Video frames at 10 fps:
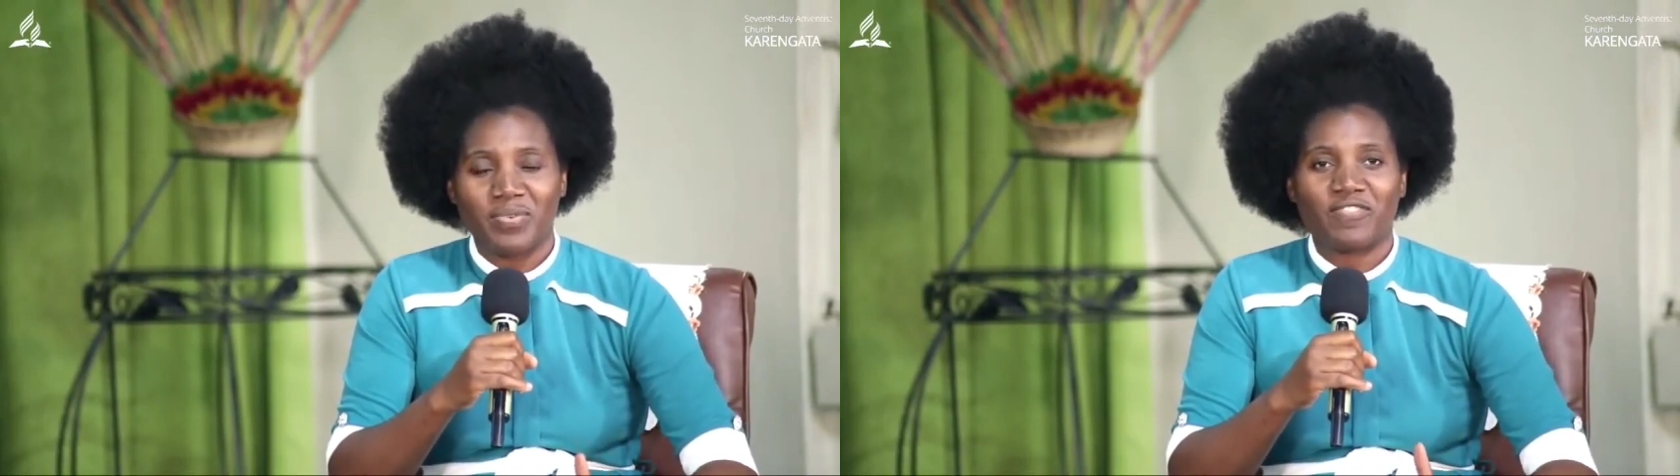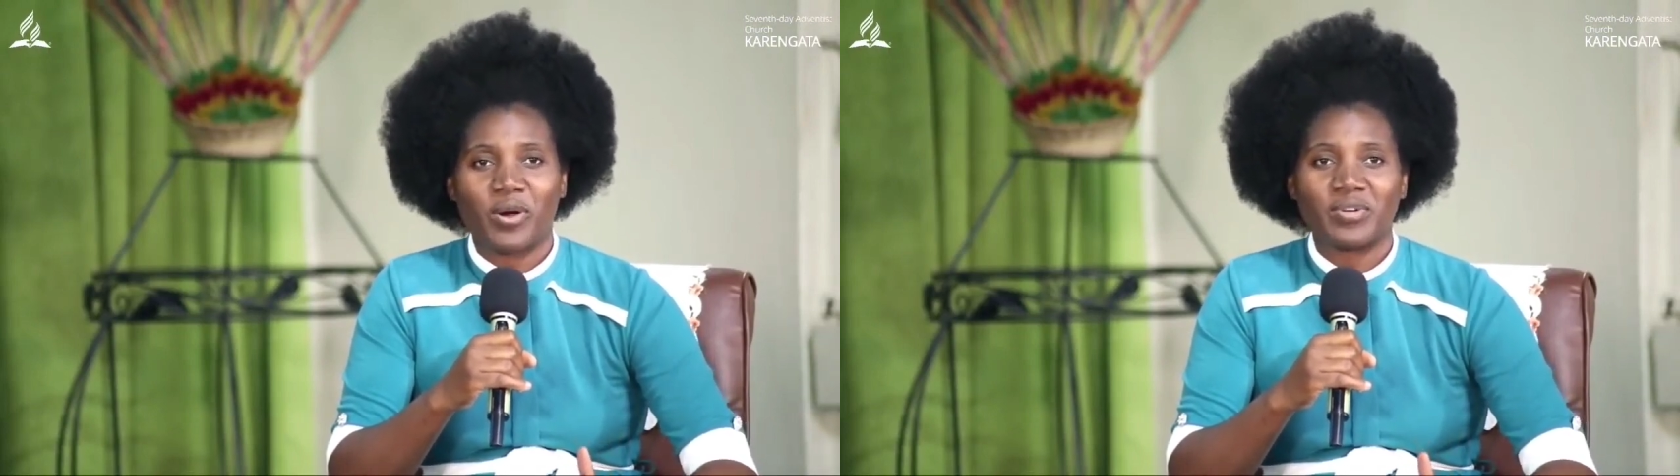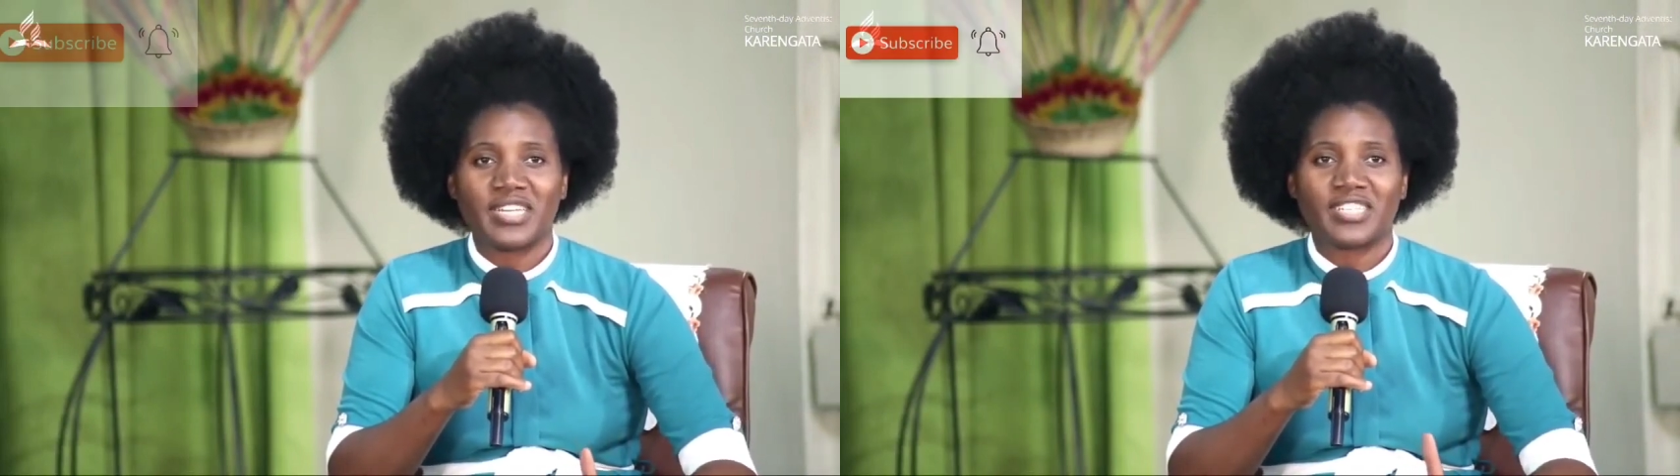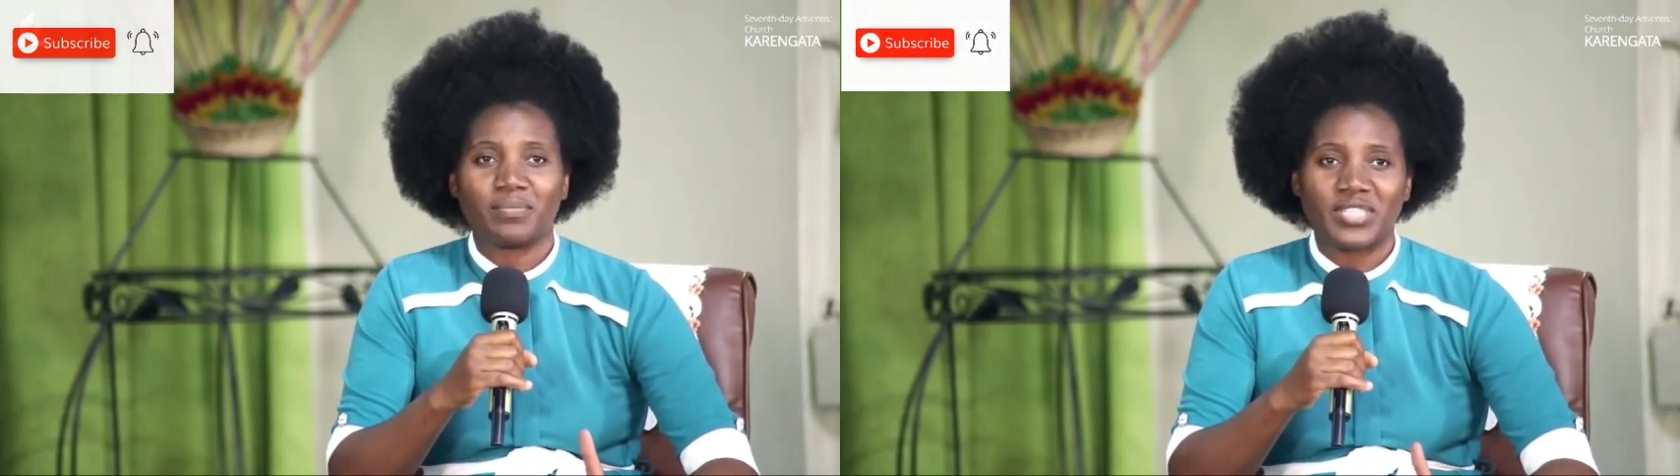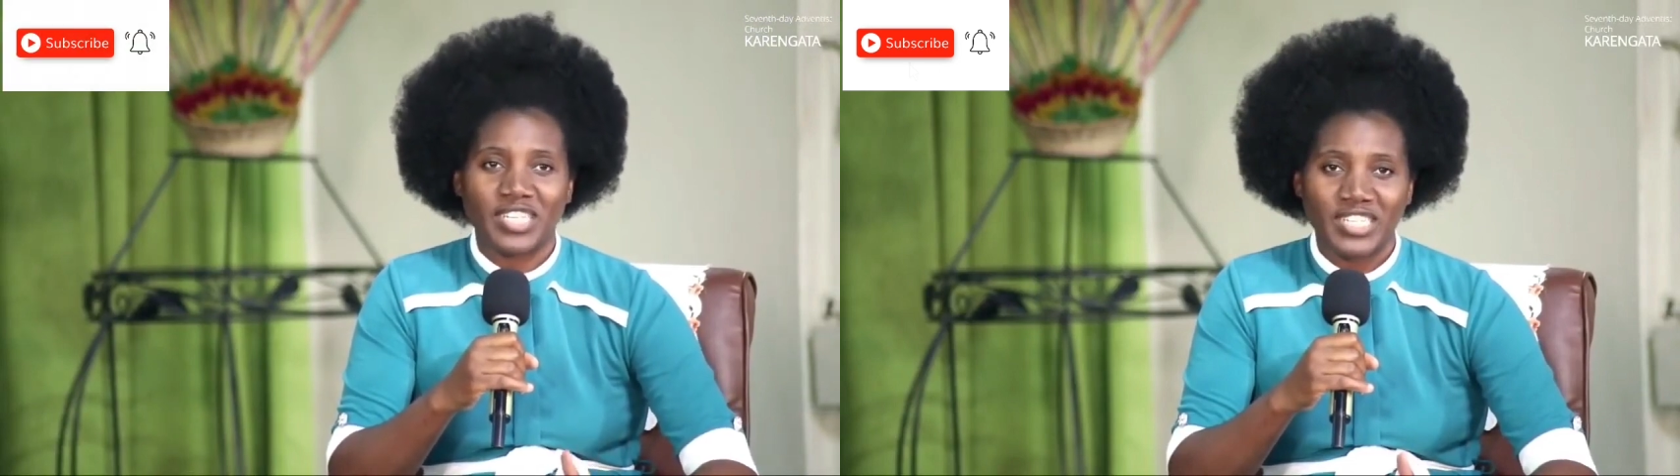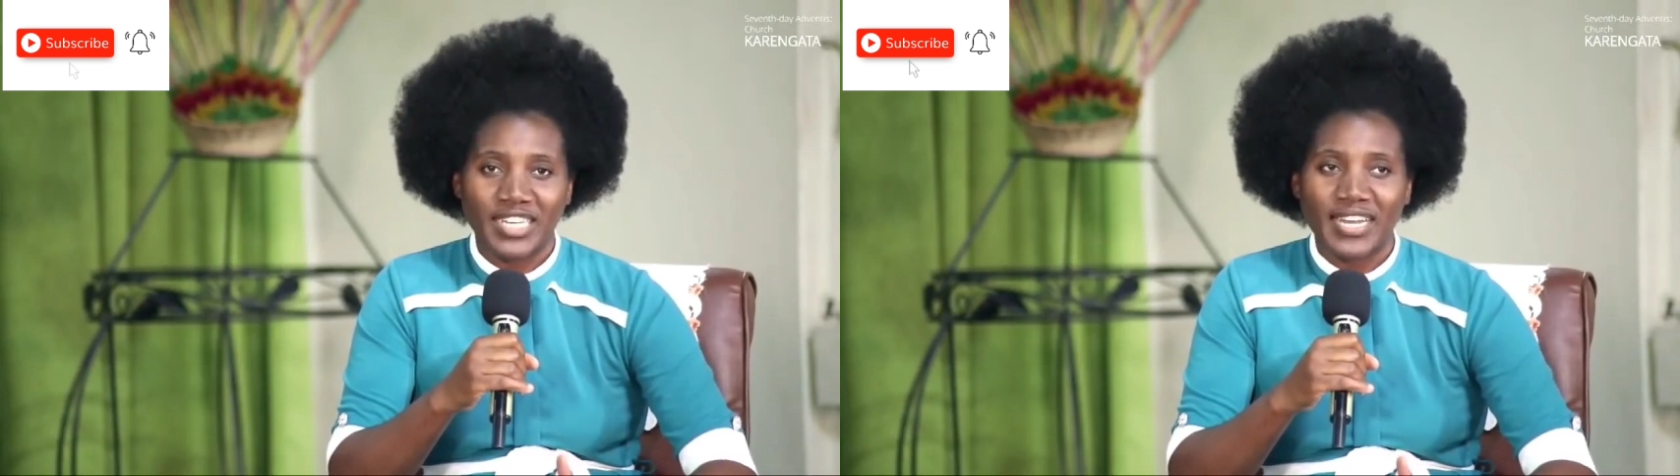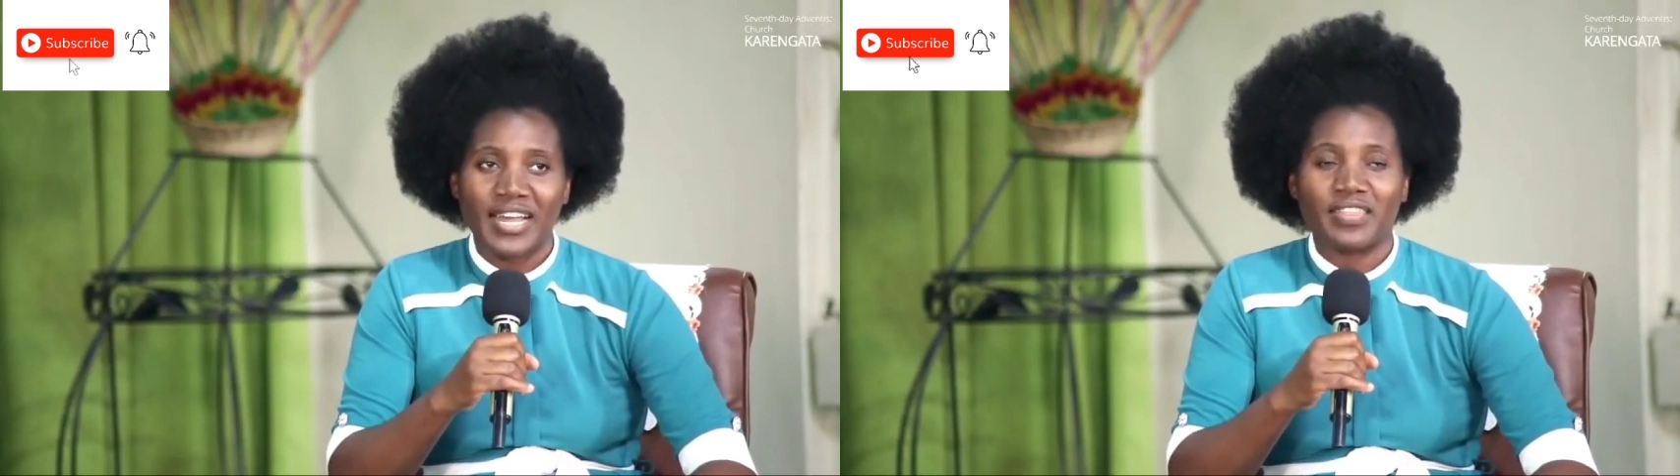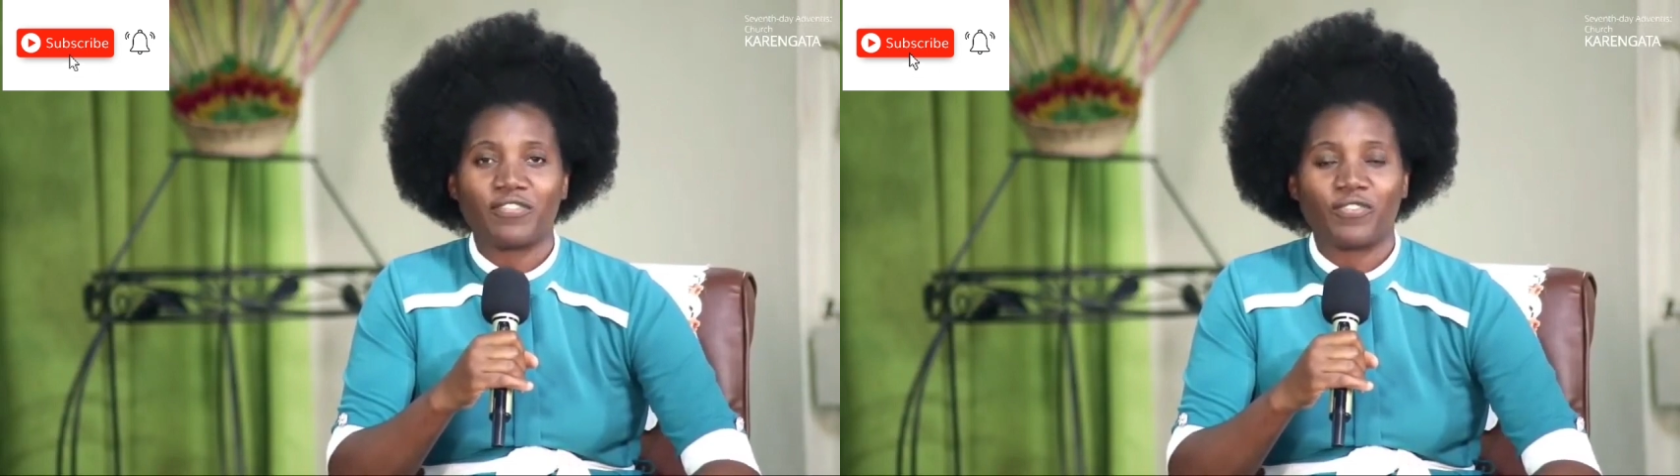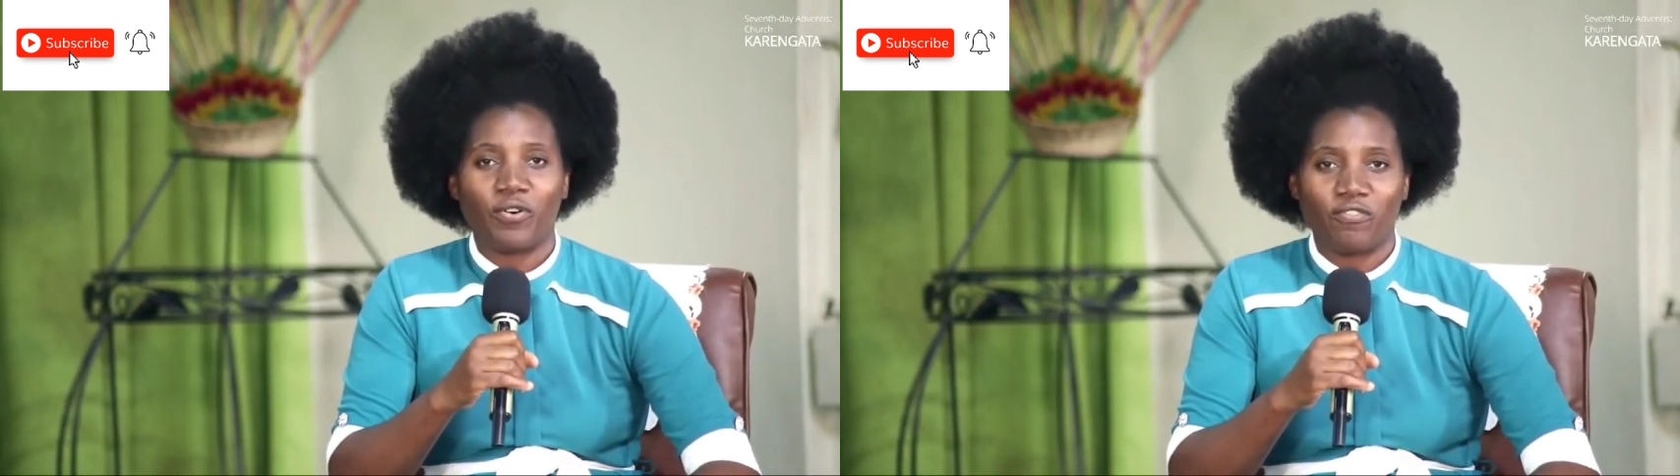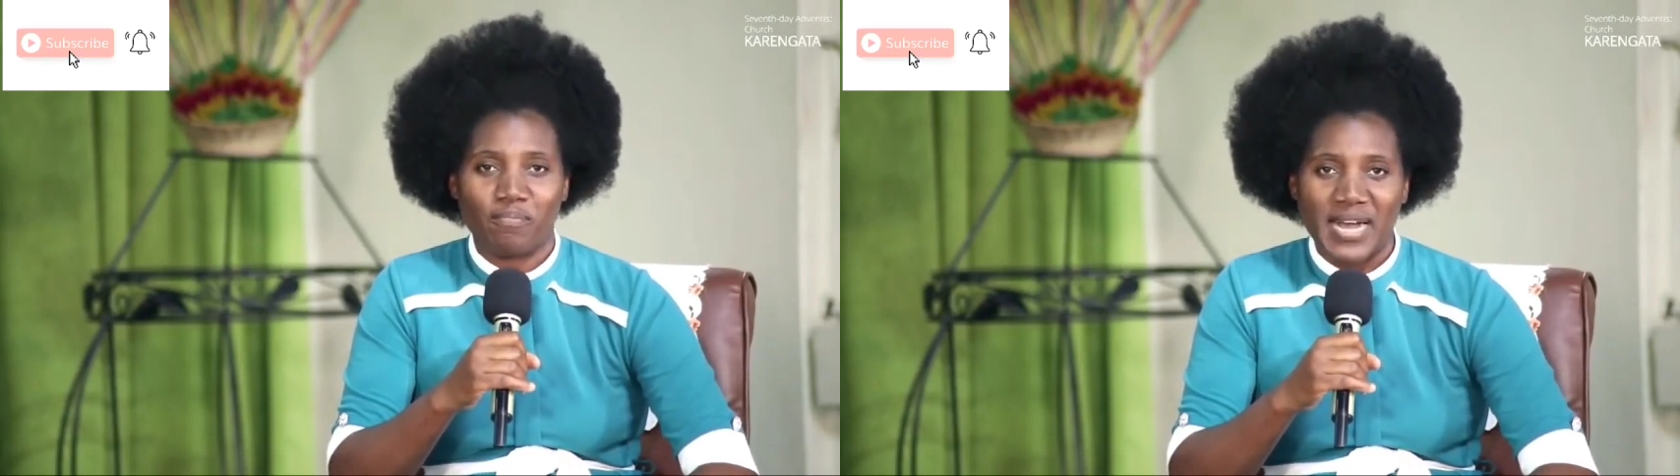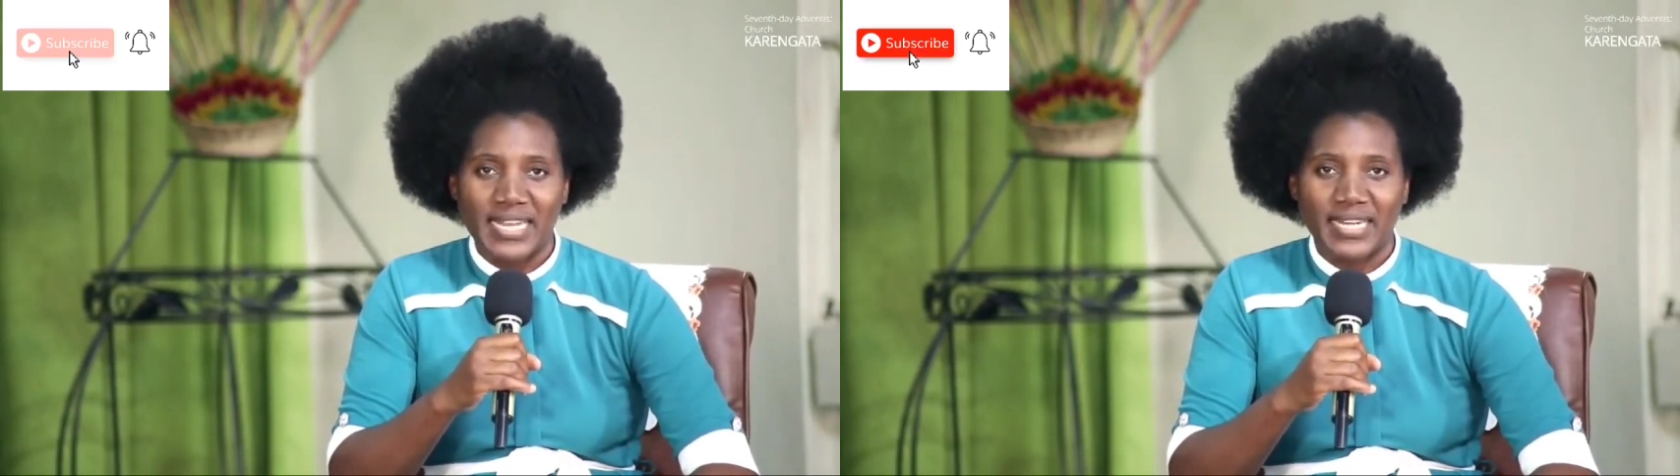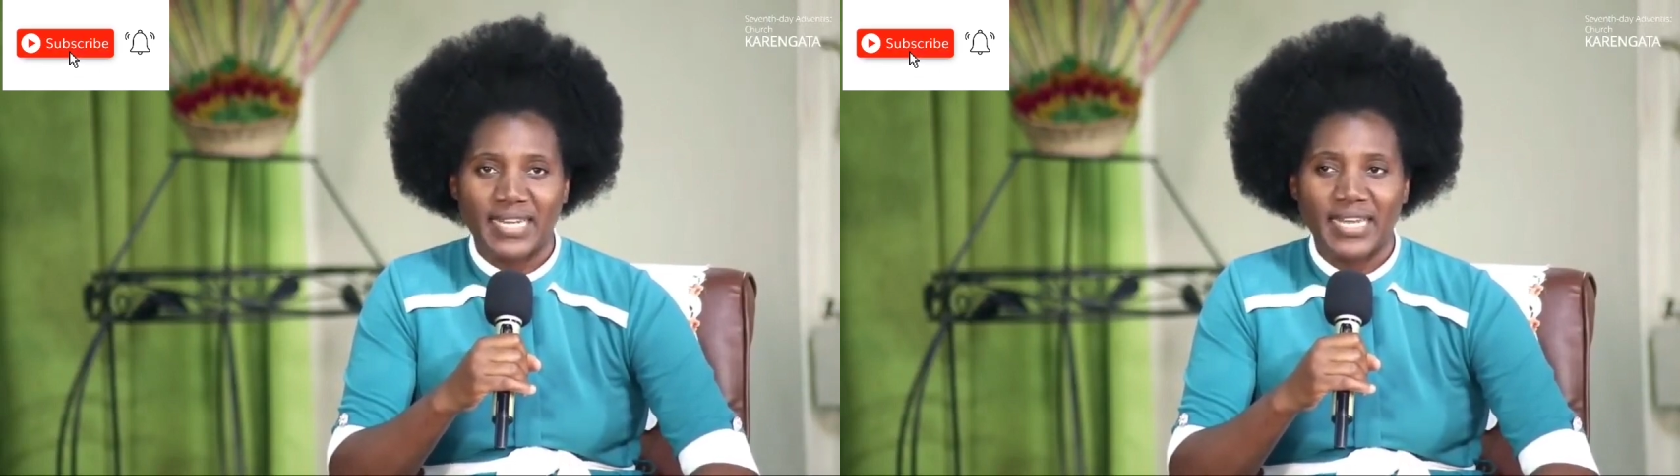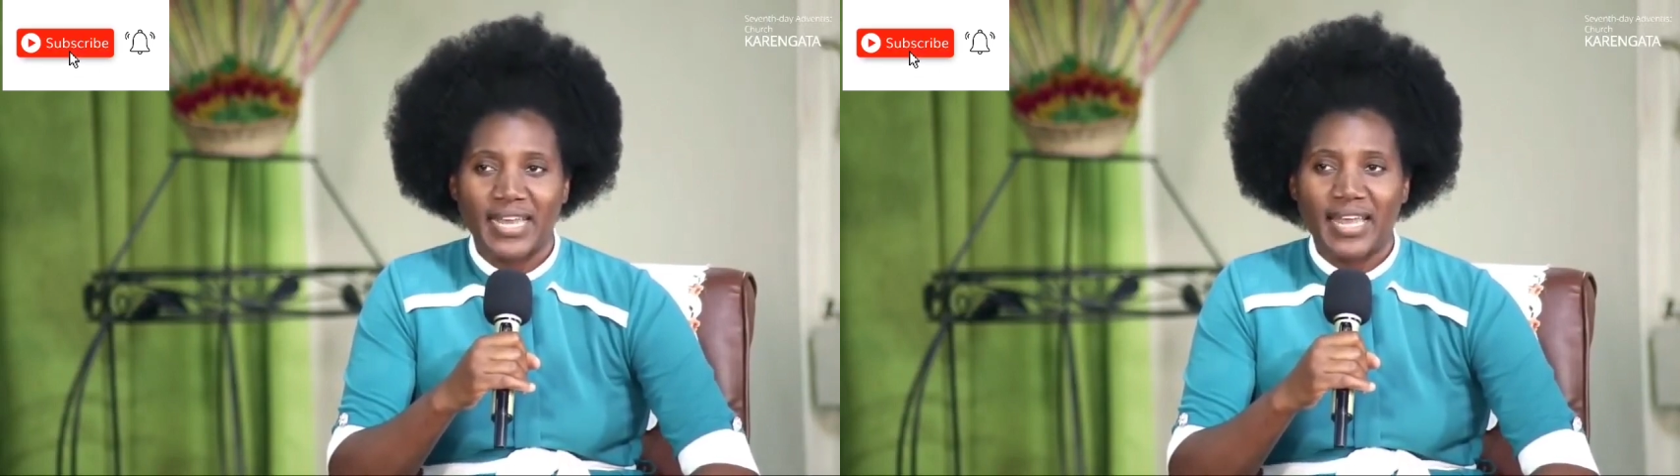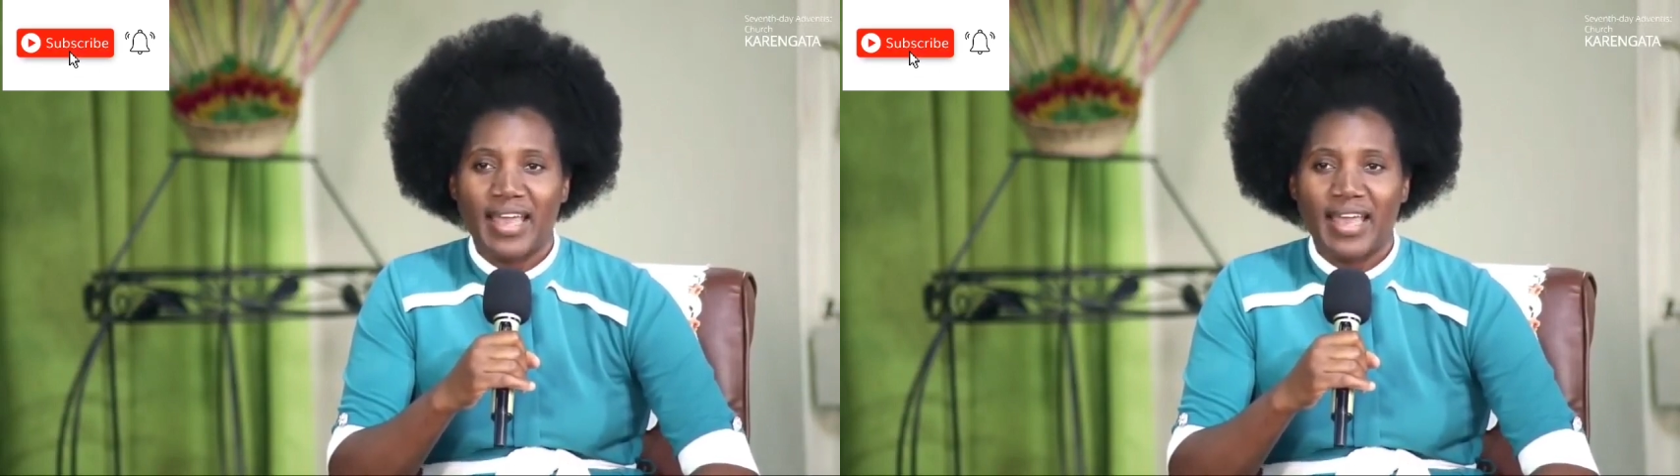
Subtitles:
we found the temptation and the fall of man.